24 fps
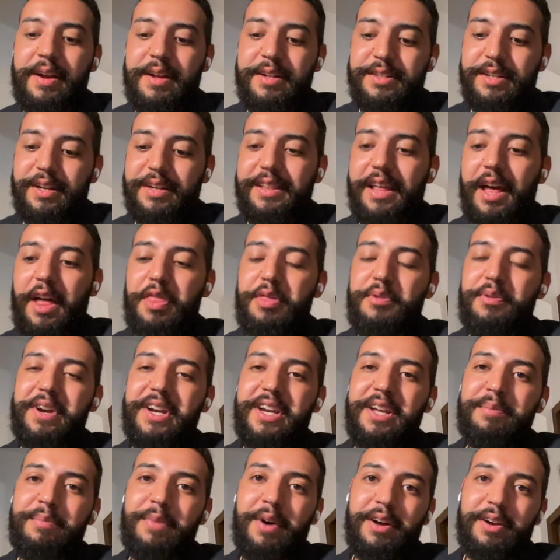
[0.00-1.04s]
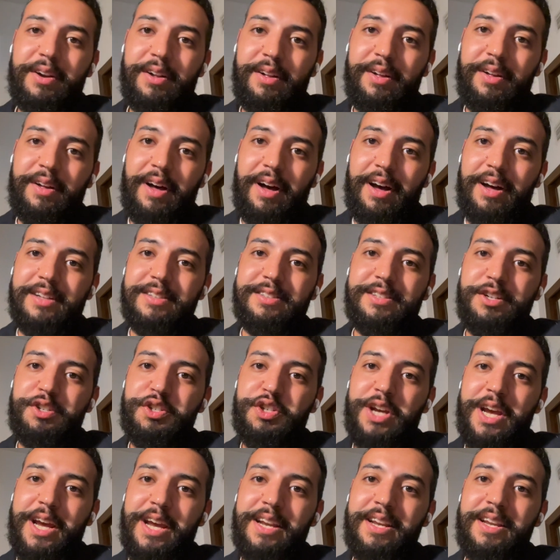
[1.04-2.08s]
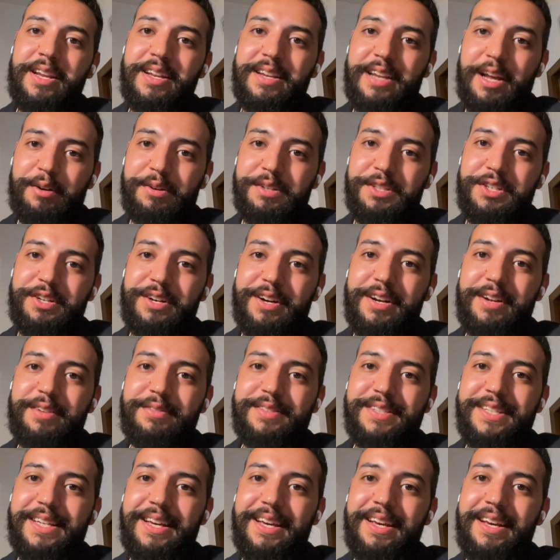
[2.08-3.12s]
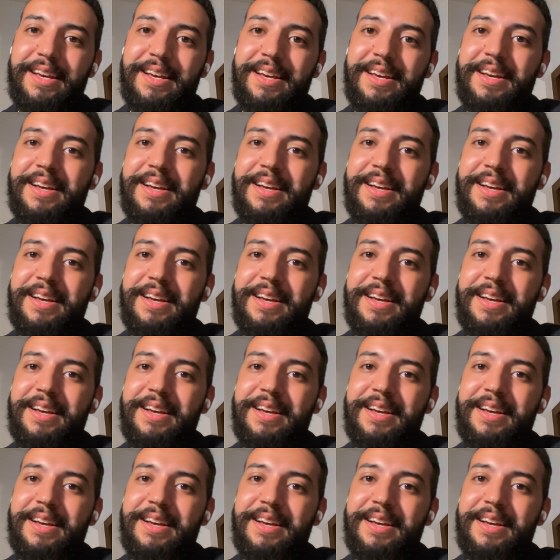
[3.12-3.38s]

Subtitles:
took that 3D model onto chain, now it's your NFT,